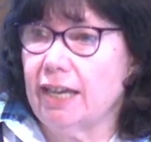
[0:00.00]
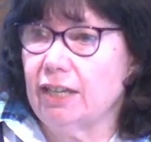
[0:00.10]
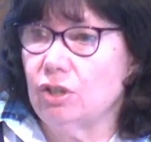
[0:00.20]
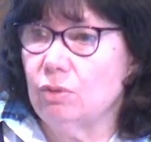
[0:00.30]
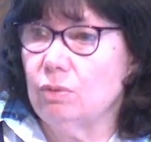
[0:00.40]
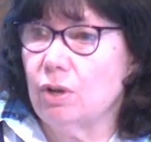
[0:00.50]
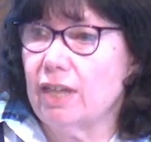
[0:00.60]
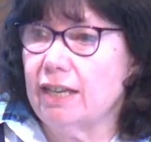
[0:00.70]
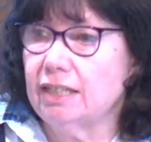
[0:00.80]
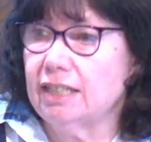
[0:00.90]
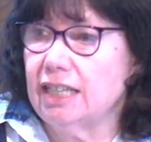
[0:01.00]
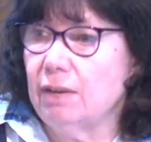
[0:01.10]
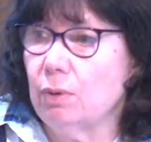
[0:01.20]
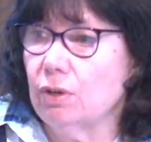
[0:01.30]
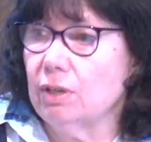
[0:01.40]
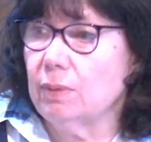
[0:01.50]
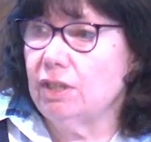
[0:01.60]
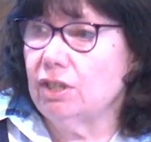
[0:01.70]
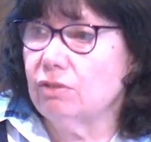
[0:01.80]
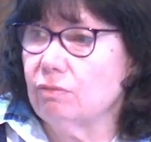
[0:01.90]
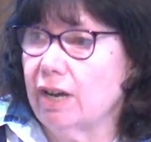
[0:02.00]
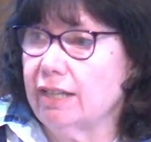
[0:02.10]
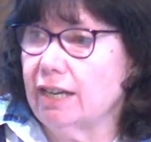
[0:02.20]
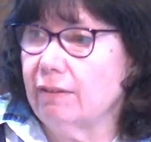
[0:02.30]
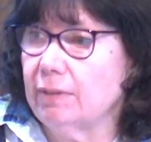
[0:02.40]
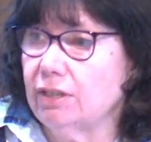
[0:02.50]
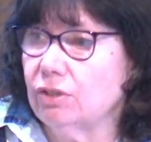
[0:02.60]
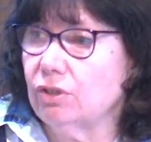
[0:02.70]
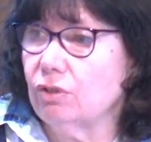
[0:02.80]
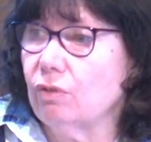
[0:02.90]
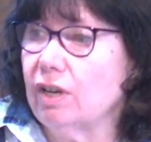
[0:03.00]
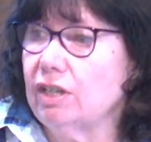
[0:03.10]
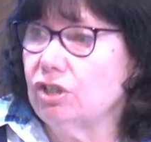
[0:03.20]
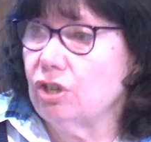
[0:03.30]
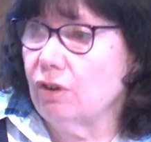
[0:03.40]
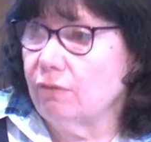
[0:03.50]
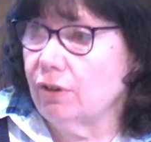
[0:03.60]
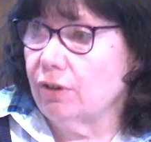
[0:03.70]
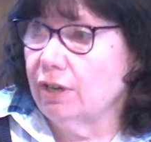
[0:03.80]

And you know that C word that we just read that everybody sort of cringed over.